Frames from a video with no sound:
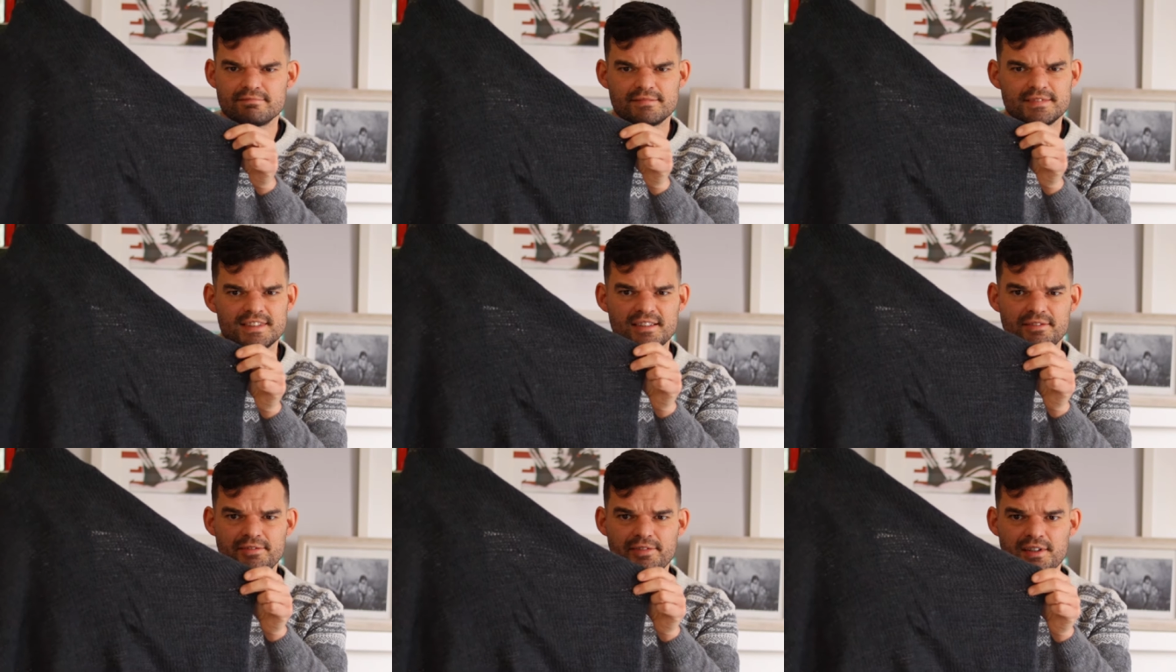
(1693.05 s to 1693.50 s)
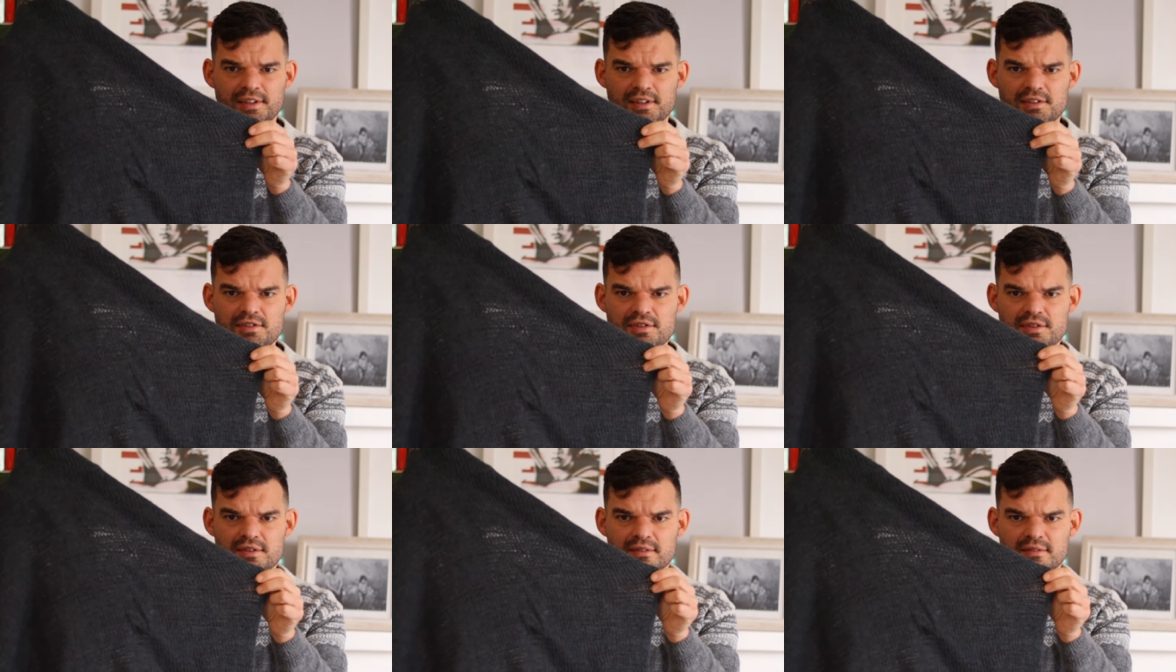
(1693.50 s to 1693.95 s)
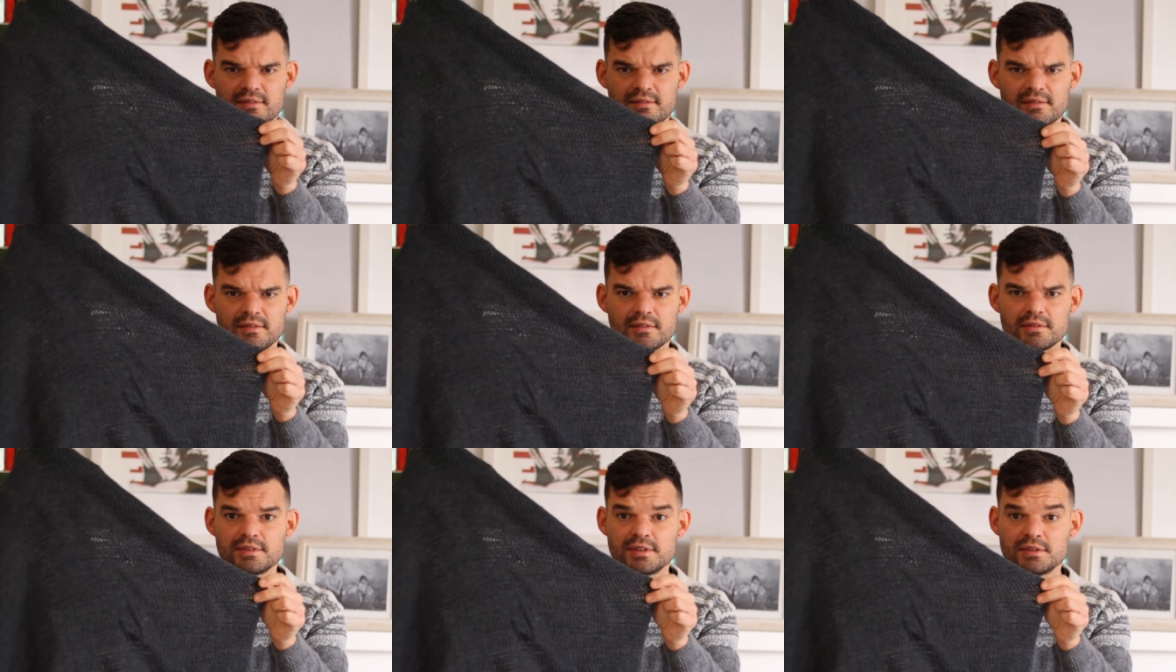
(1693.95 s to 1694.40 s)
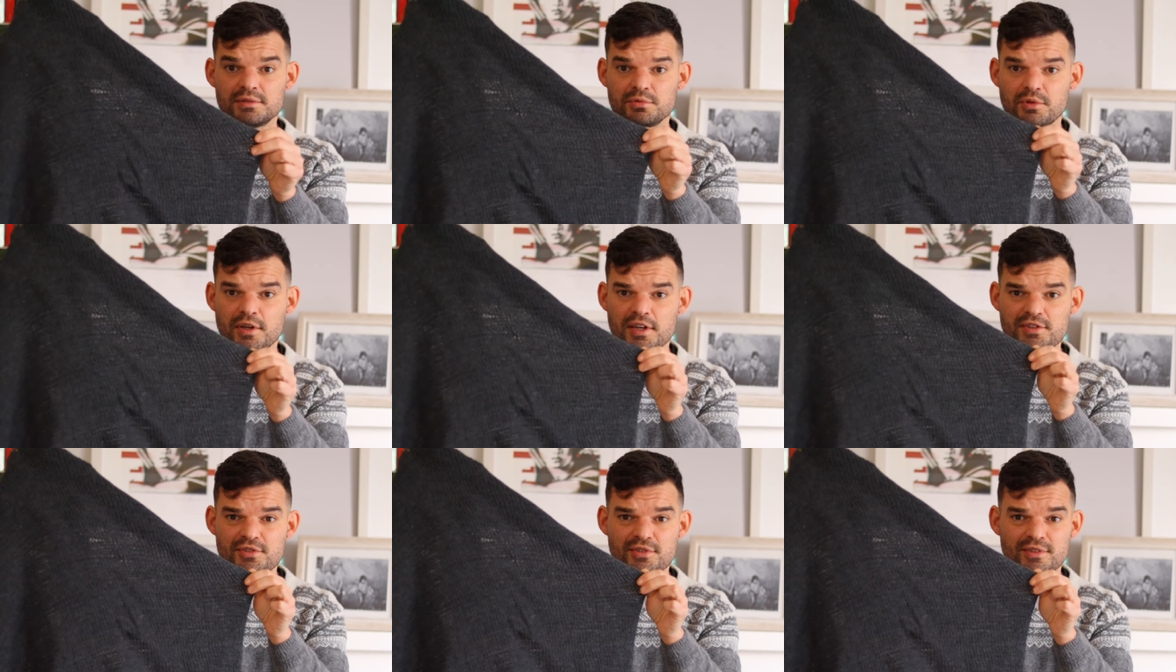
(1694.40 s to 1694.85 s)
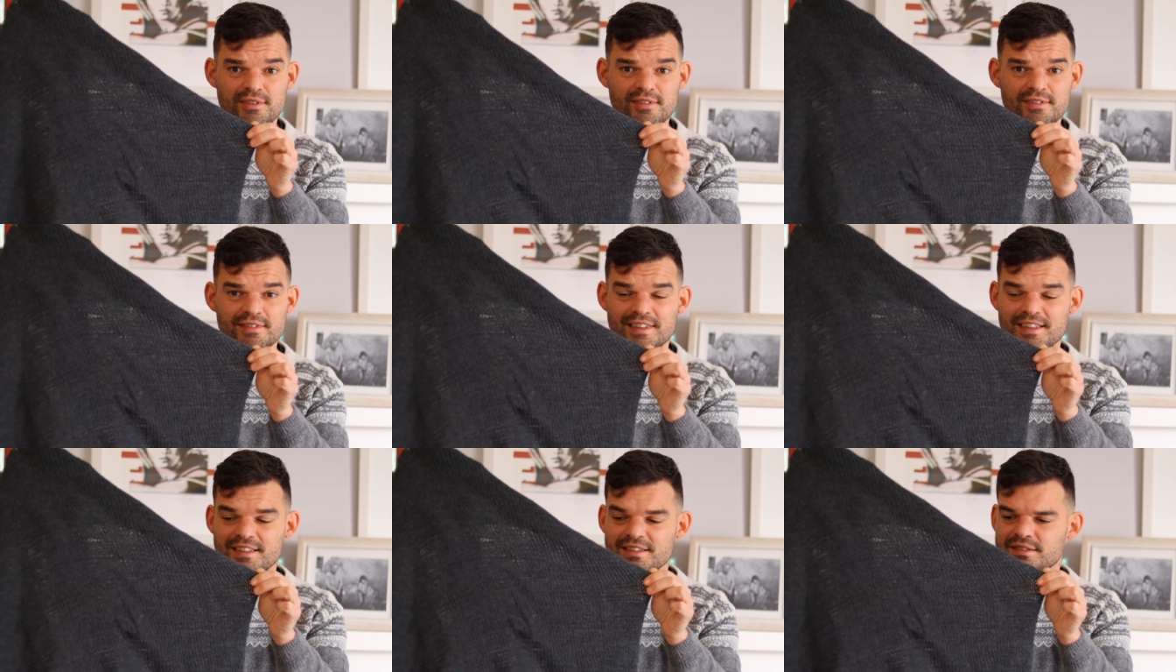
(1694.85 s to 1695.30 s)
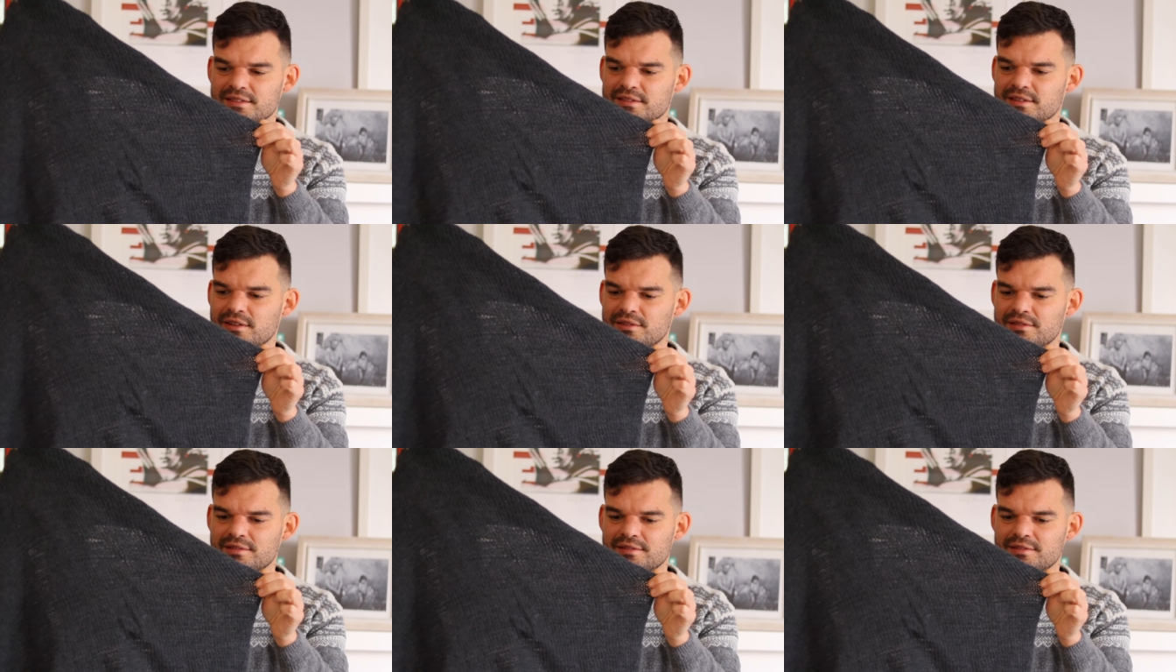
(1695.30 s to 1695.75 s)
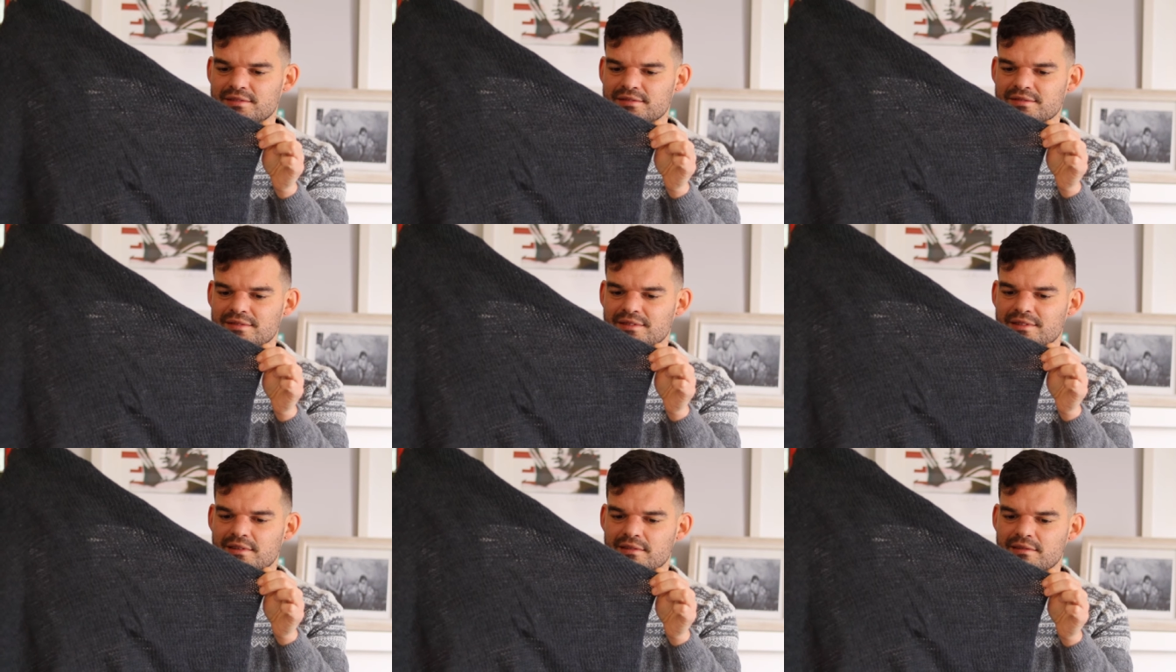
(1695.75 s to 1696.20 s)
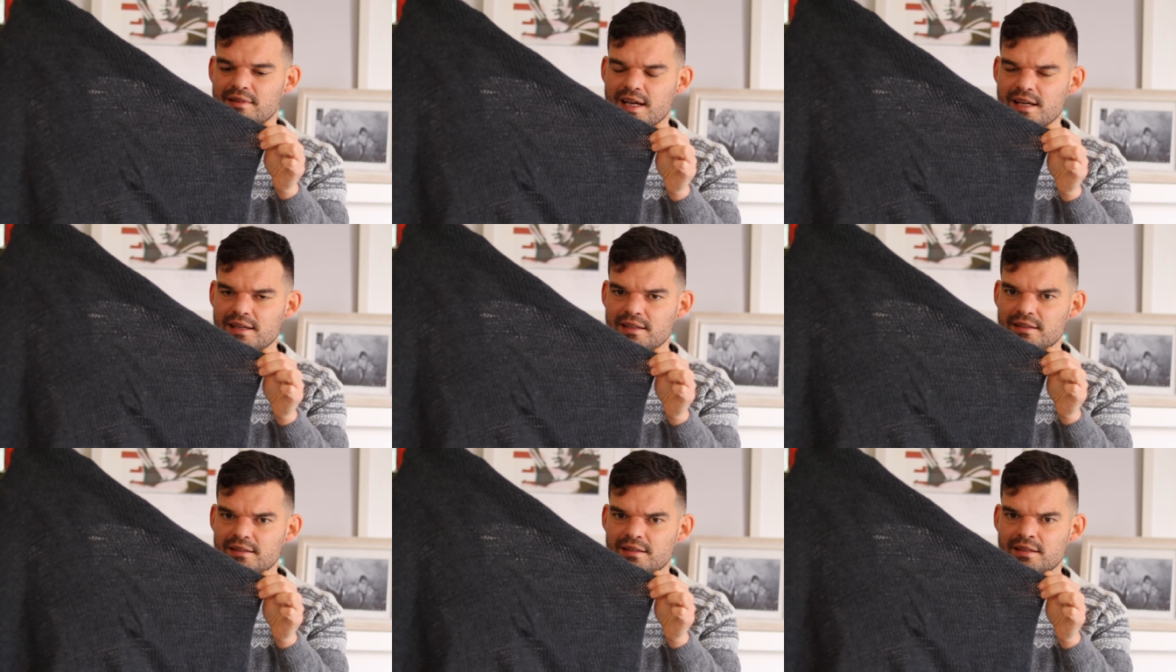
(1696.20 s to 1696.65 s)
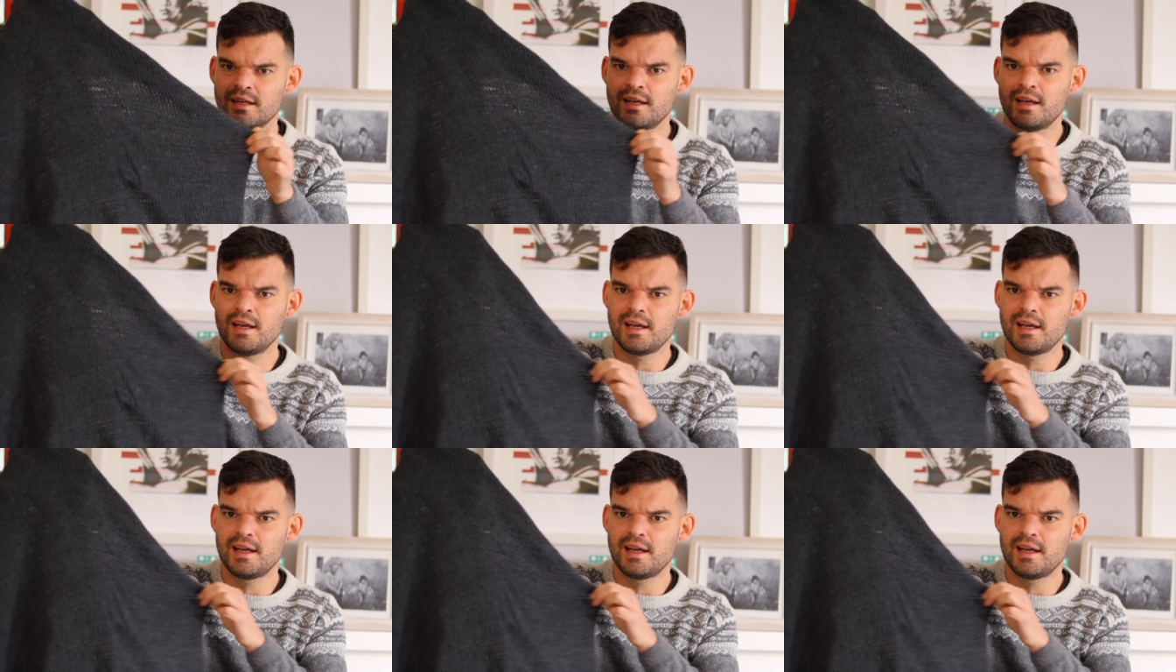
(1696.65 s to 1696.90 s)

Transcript: definition or situation is not great.